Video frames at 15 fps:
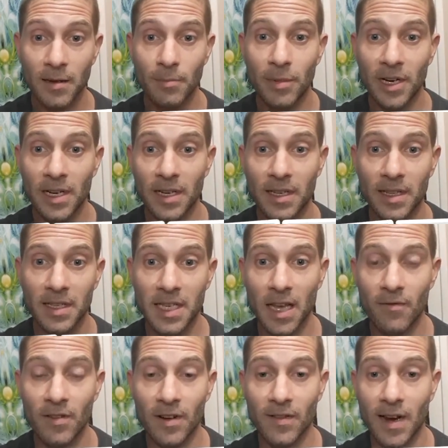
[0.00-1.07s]
But the
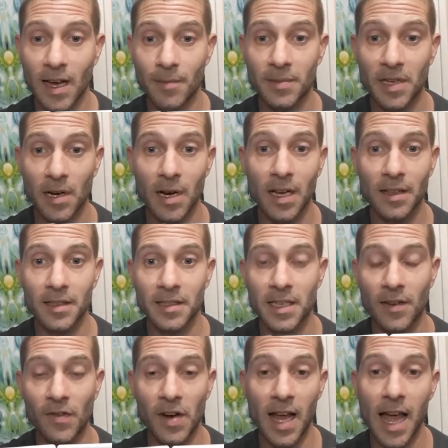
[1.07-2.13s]
7 of Cups are all these
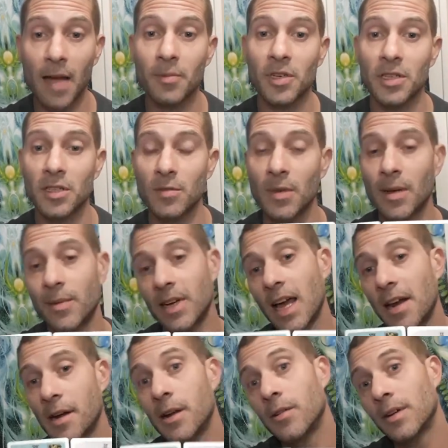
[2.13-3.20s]
different options, or maybe
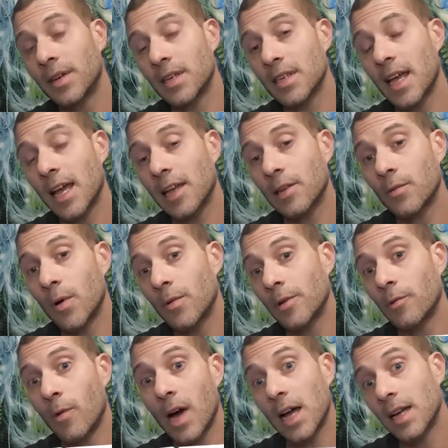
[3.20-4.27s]
not knowing exactly what we
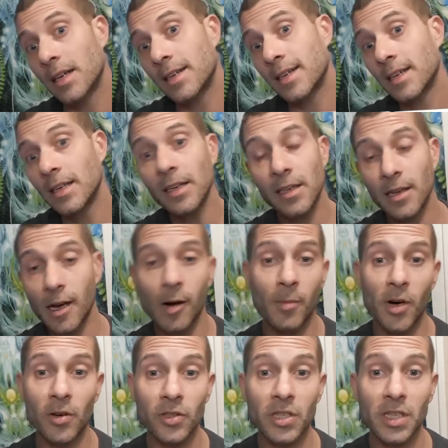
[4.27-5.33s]
want
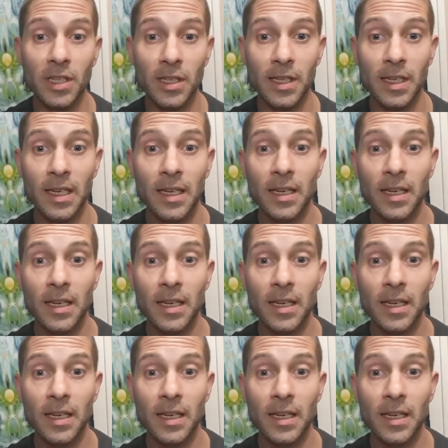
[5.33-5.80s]
emotionally.